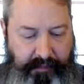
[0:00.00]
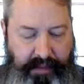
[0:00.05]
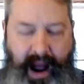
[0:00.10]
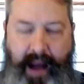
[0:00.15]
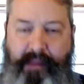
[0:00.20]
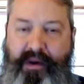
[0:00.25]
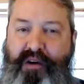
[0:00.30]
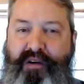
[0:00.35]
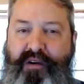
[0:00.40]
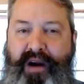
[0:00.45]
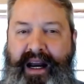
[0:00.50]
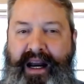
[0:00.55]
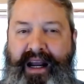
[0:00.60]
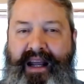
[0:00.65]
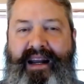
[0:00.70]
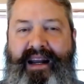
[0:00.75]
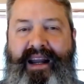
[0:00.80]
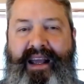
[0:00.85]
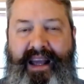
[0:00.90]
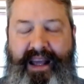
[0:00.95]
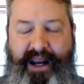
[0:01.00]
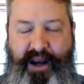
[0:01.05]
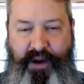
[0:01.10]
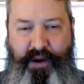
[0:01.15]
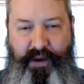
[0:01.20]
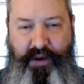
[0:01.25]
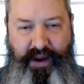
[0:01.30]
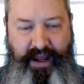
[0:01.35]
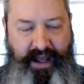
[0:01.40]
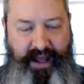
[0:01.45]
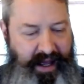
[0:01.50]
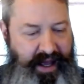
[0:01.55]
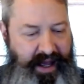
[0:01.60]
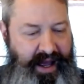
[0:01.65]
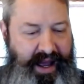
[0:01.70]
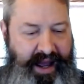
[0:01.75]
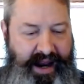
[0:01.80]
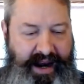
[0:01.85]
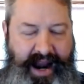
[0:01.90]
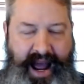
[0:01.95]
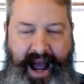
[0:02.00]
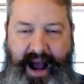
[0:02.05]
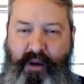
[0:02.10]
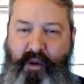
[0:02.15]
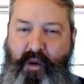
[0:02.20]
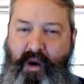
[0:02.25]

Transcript: pomegranate in oud. Now,